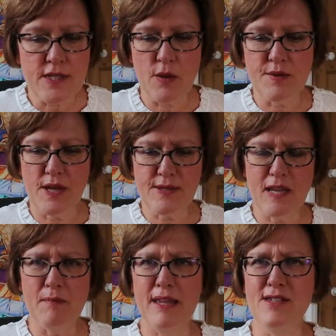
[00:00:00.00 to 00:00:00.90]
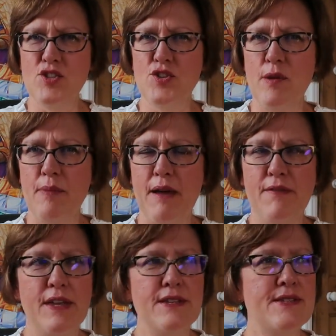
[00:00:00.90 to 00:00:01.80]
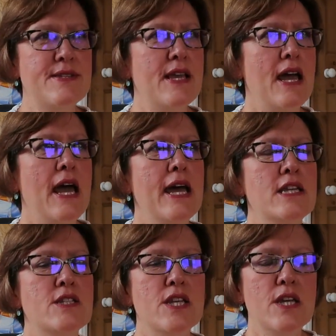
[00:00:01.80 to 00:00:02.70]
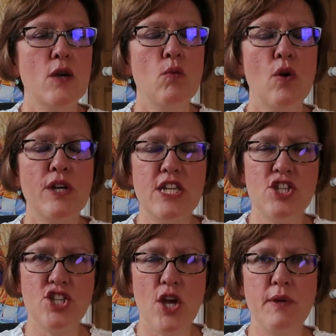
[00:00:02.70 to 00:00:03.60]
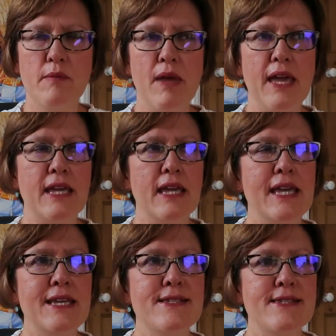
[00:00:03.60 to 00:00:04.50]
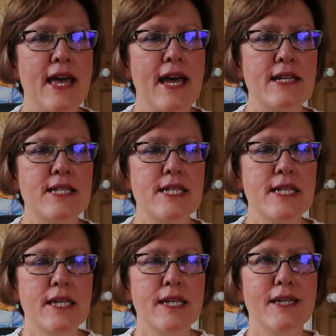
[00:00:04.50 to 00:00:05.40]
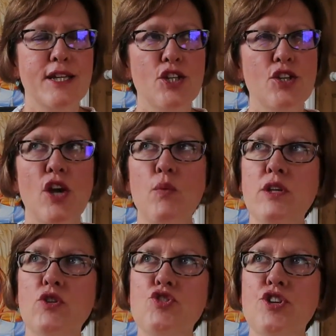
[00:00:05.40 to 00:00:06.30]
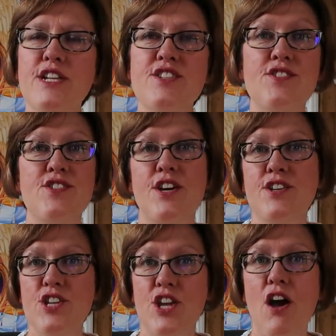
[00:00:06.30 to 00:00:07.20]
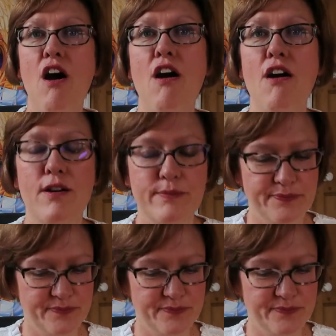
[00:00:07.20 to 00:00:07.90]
So I was asking Metatron about this, and what he's showing me is that, you know, when you're trying to start a car,